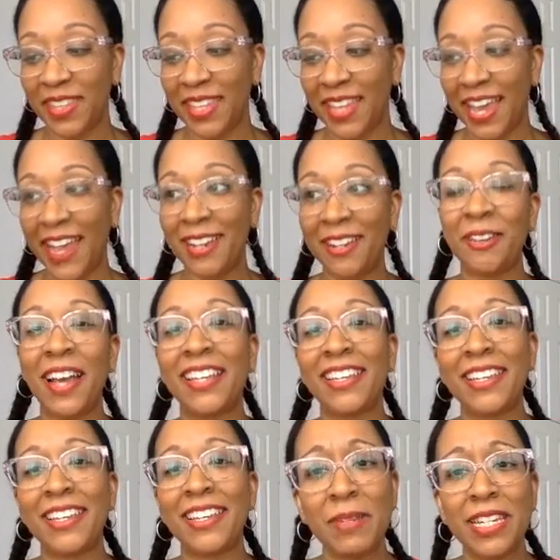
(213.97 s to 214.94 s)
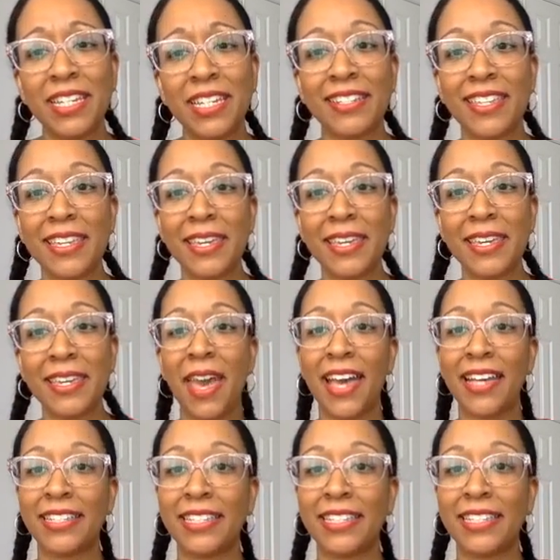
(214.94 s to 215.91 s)
I don't know. I guess because they kept
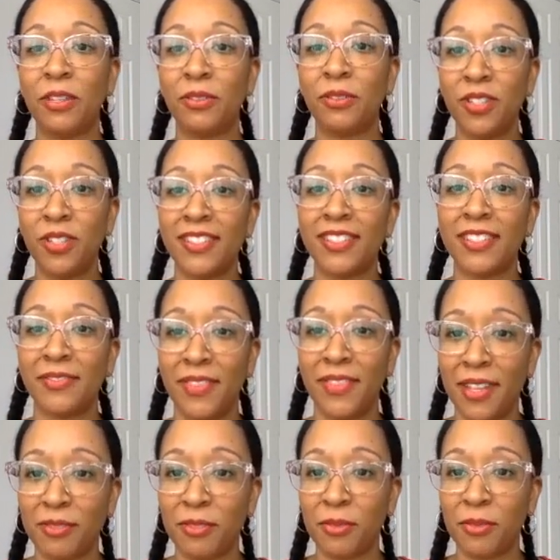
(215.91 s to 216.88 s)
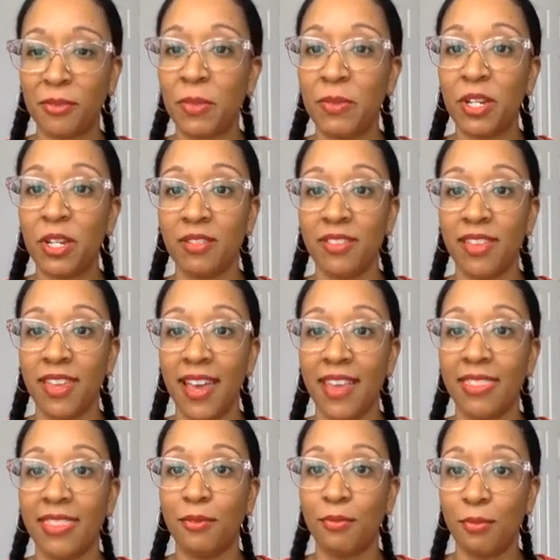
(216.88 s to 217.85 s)
asking, Jesus of Nazareth, wanted to make sure they
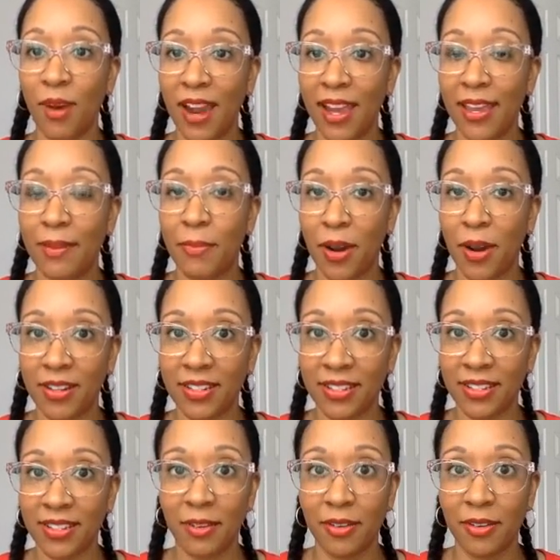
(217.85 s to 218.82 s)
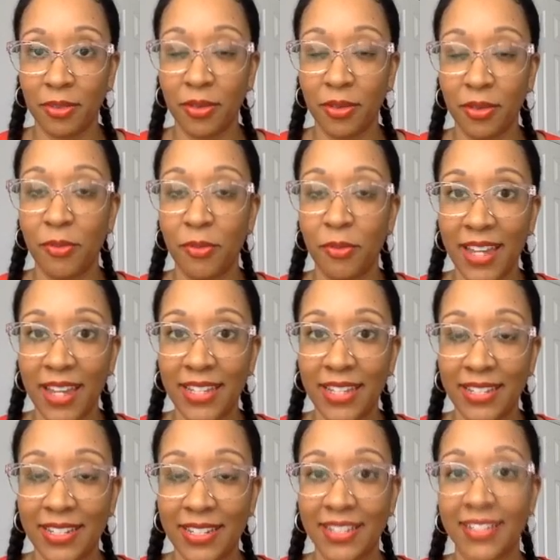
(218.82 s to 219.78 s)
had the right person, the right
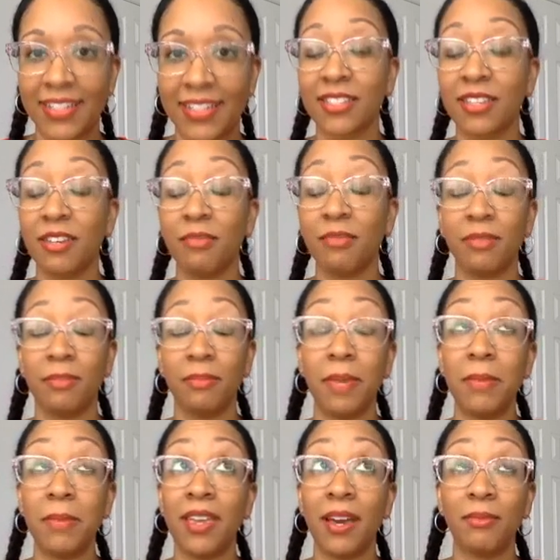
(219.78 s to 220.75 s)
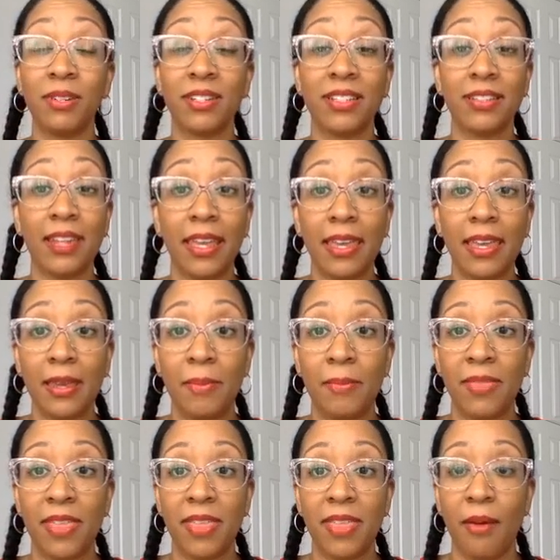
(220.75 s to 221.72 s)
Jesus. Maybe that was a name
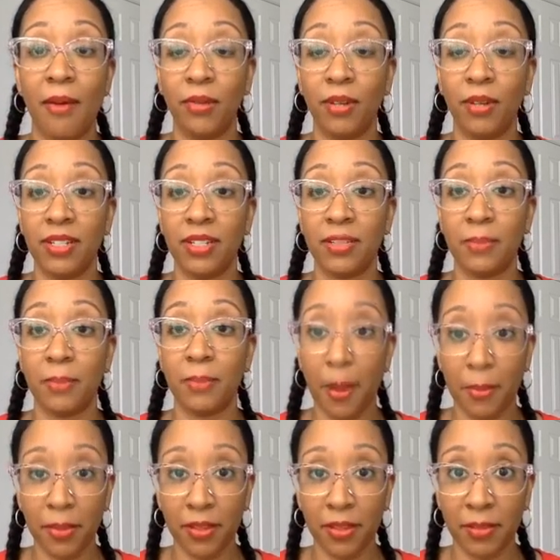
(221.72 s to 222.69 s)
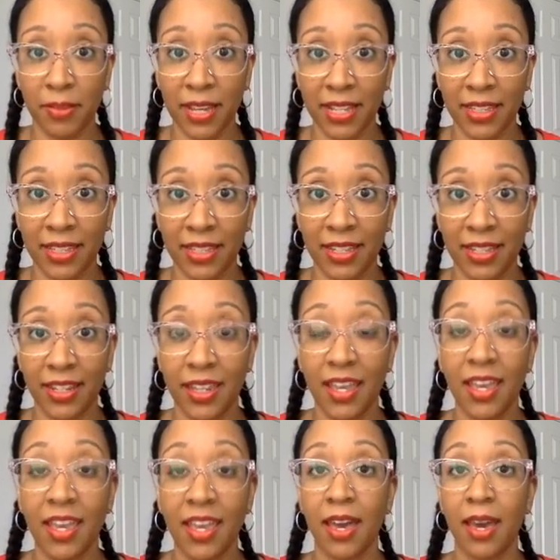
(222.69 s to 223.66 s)
that was popular back then.
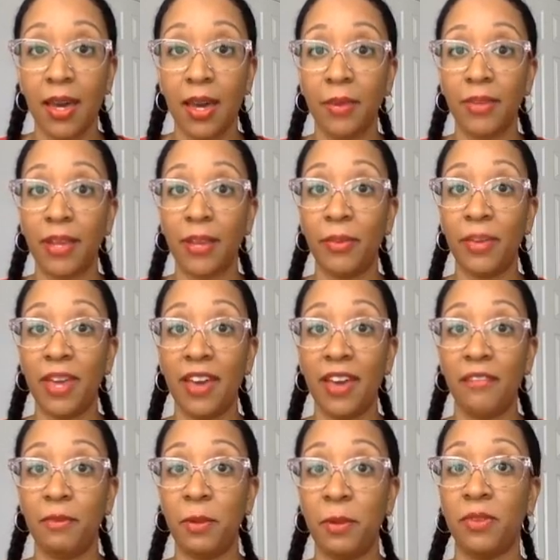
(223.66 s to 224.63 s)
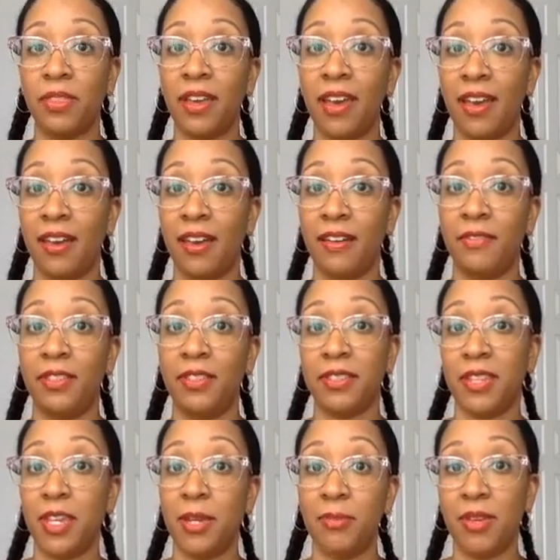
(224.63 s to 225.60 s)
Like we have people that have the
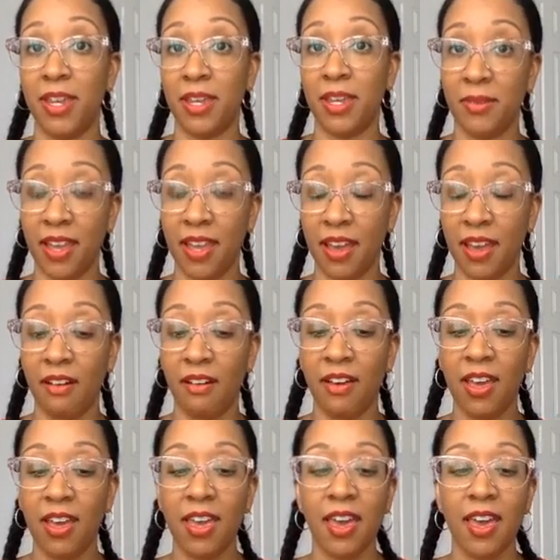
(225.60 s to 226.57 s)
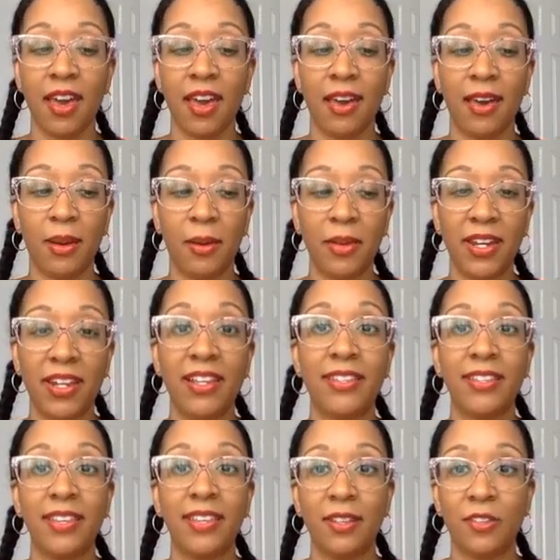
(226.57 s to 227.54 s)
same name now. And they
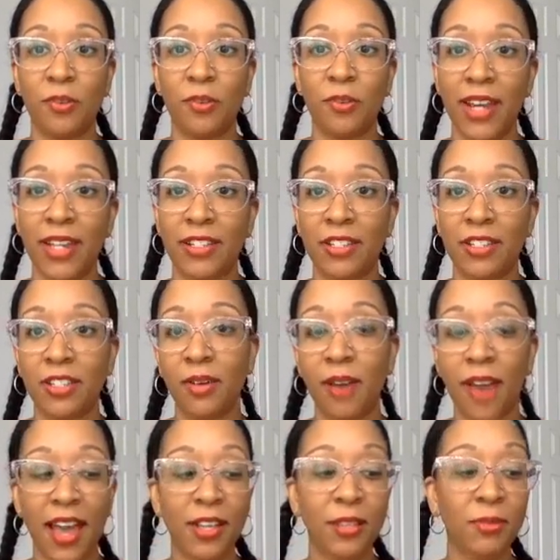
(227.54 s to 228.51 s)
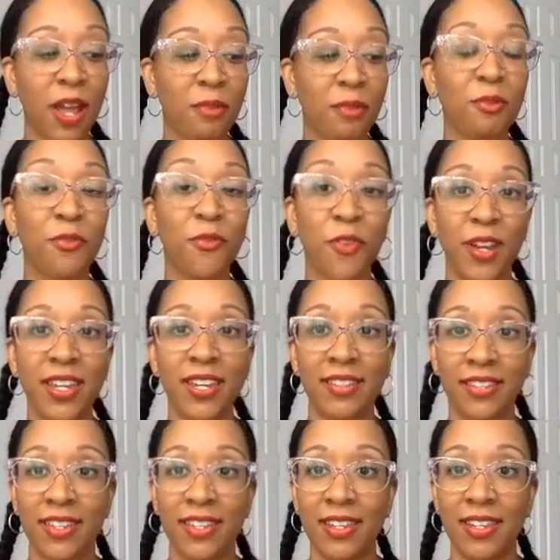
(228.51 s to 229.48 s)
said it twice. And so that's what I wrote for
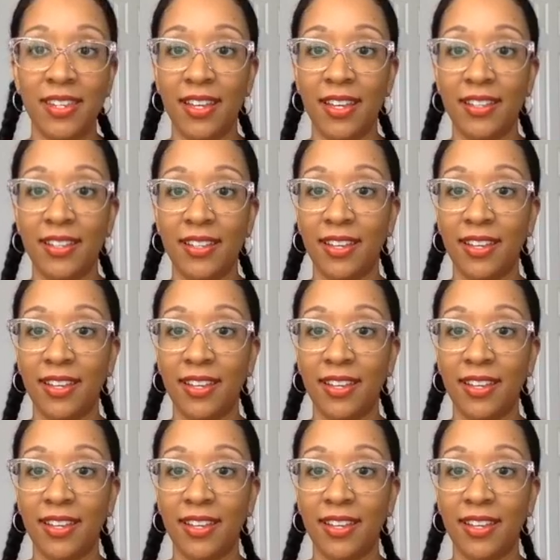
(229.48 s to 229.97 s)
18 as